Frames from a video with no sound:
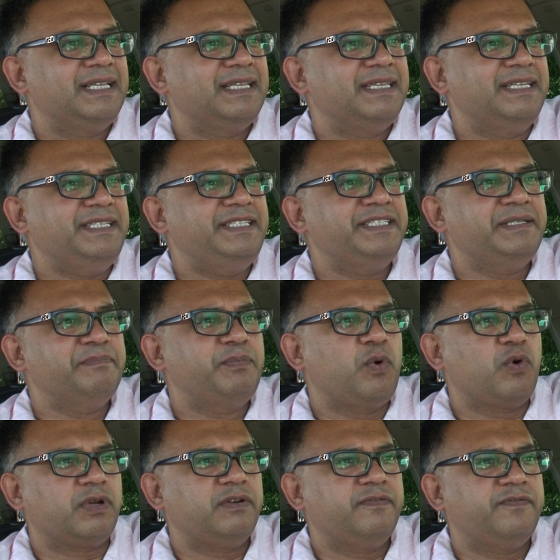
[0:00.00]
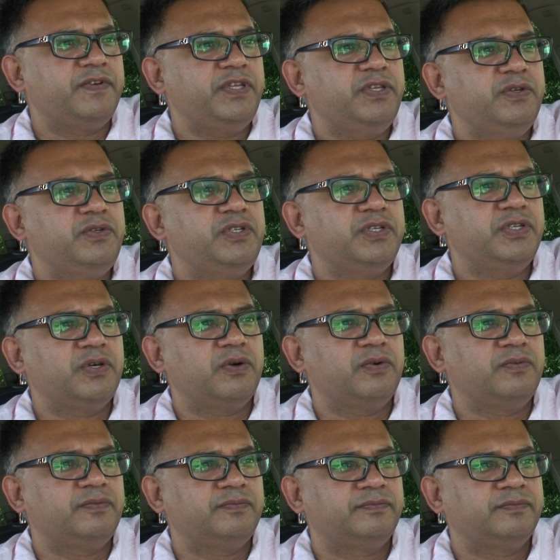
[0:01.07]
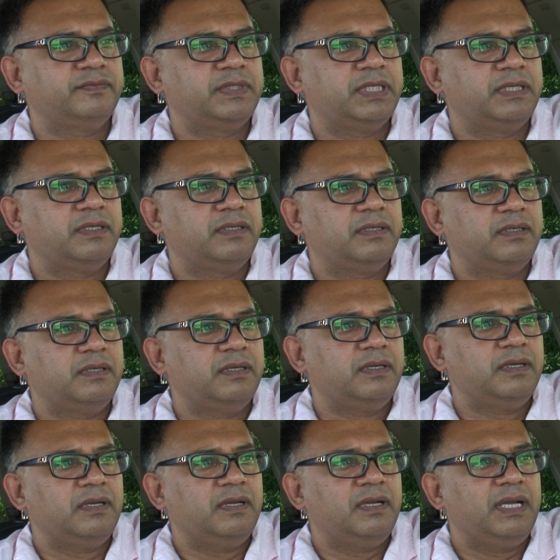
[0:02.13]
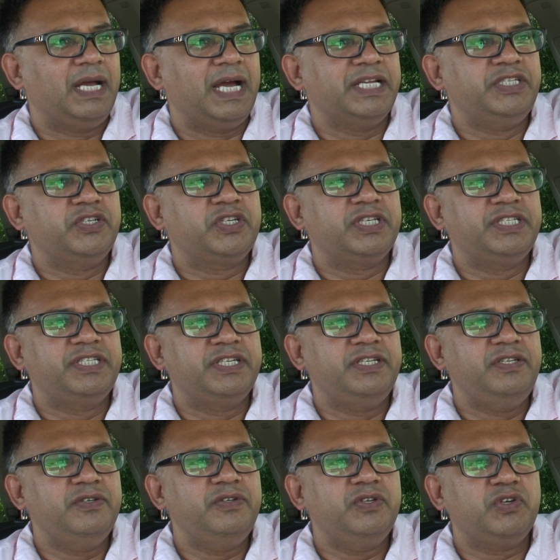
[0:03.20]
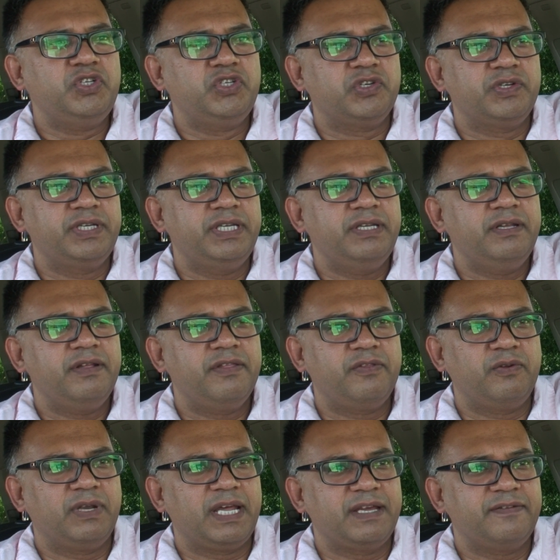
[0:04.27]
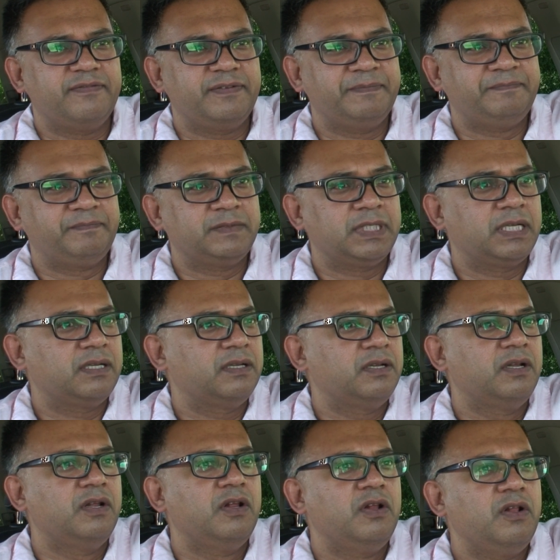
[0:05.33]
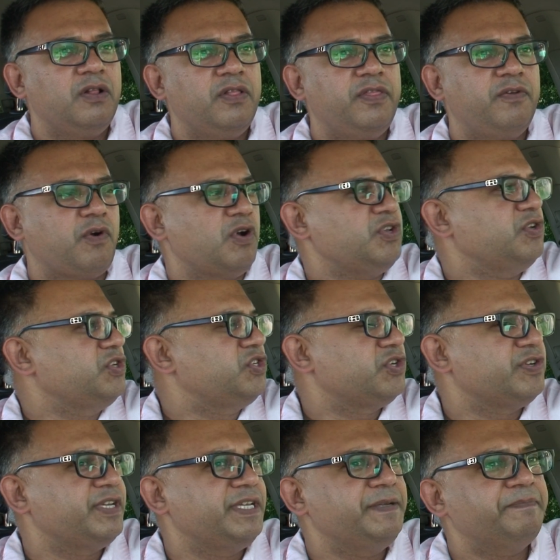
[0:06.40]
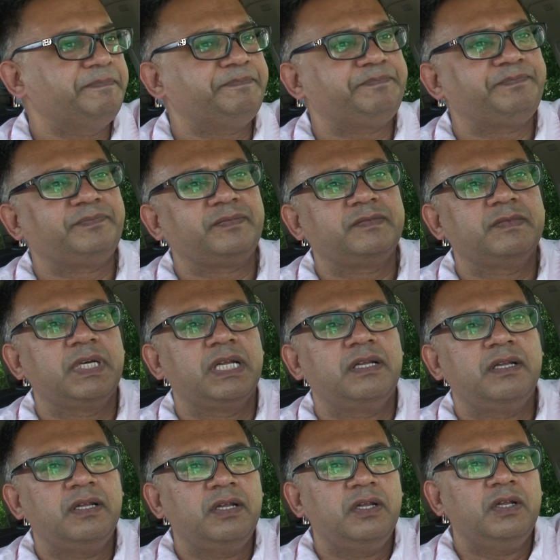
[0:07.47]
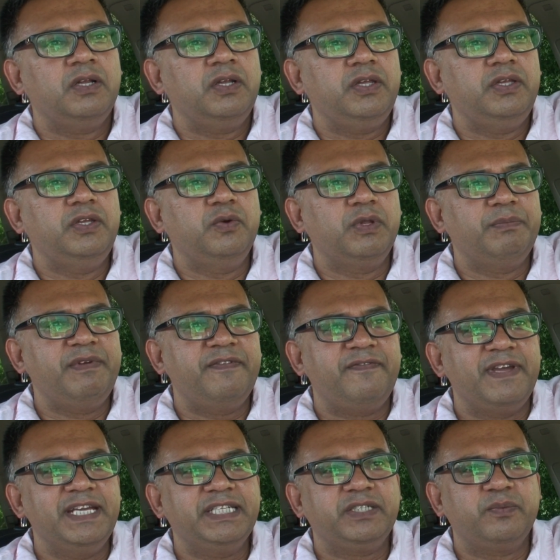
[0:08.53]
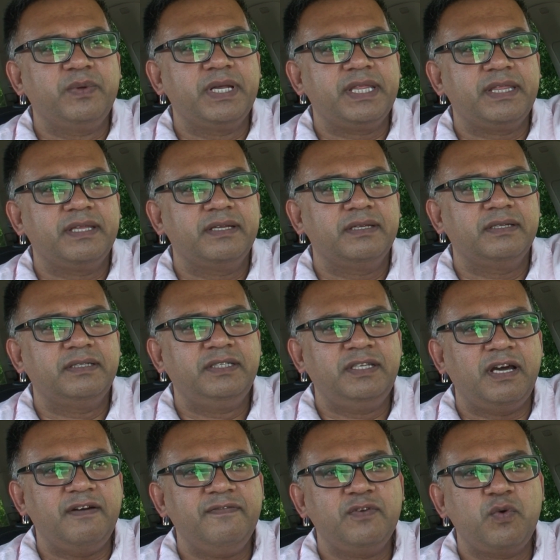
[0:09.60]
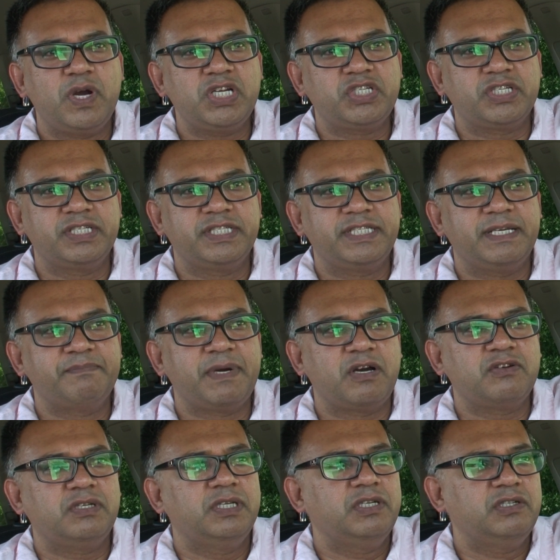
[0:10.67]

This is important for you to know as you continue your journey through life. Throughout your journey, you will be faced with tough questions about